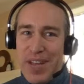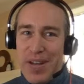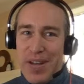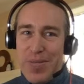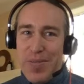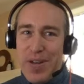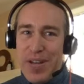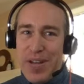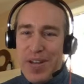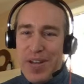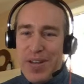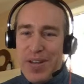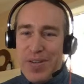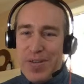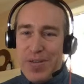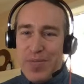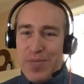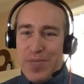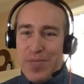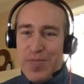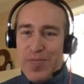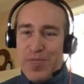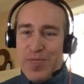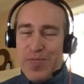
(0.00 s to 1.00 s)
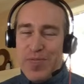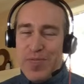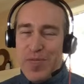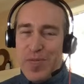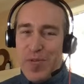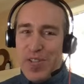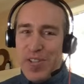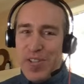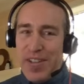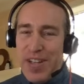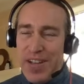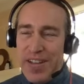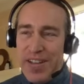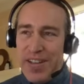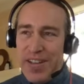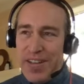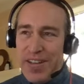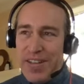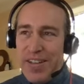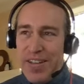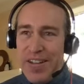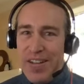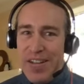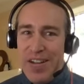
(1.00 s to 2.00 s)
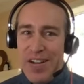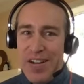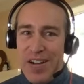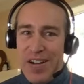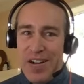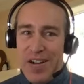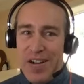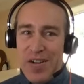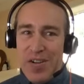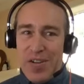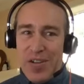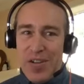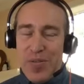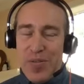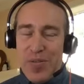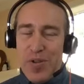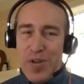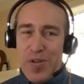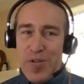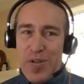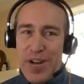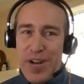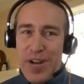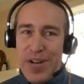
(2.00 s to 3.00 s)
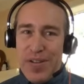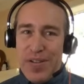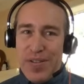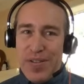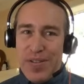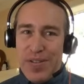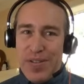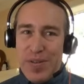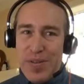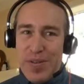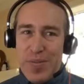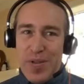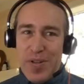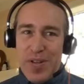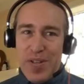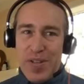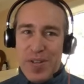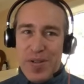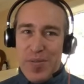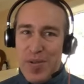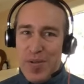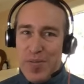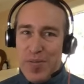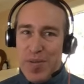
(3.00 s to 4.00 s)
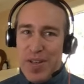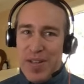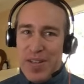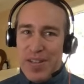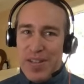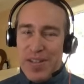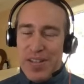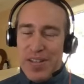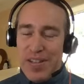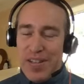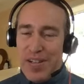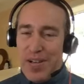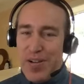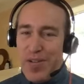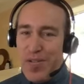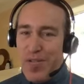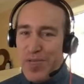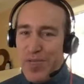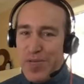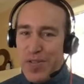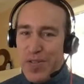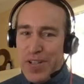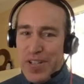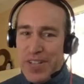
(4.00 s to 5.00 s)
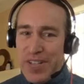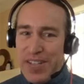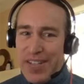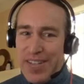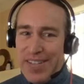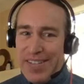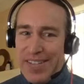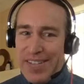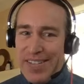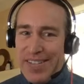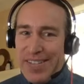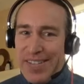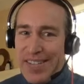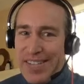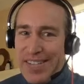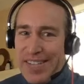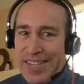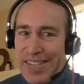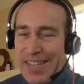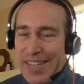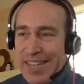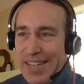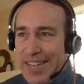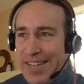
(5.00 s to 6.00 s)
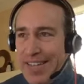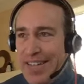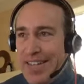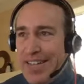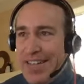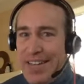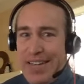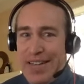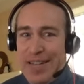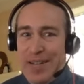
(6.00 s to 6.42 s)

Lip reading: thought about it or foresaw it aren't going to be around. So somebody's going to be puzzling over it and stuck.